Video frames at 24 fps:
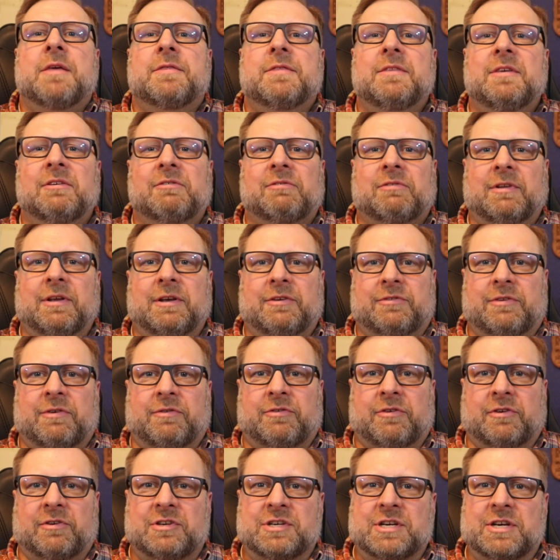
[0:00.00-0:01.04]
This list of
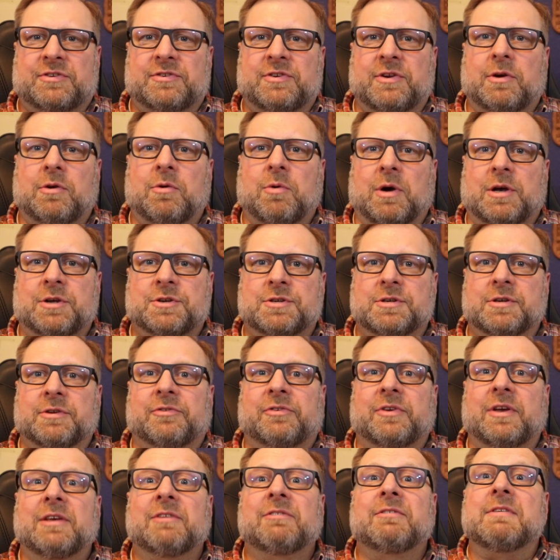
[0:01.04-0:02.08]
suggested
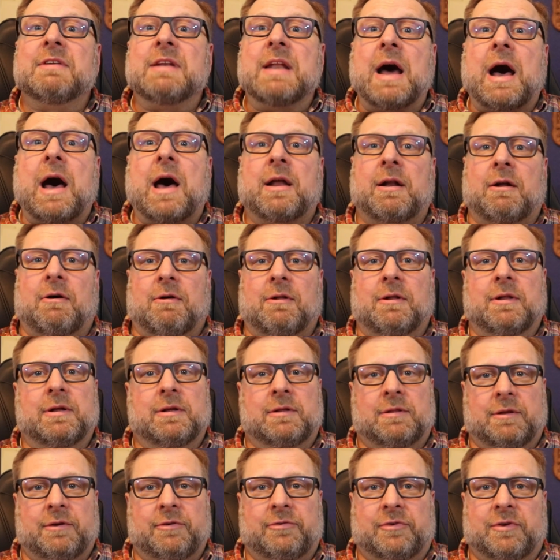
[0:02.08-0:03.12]
questions is not
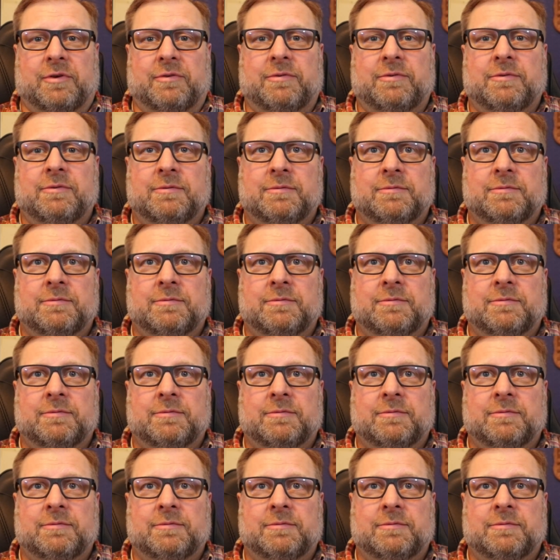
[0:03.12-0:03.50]
all-inclusive.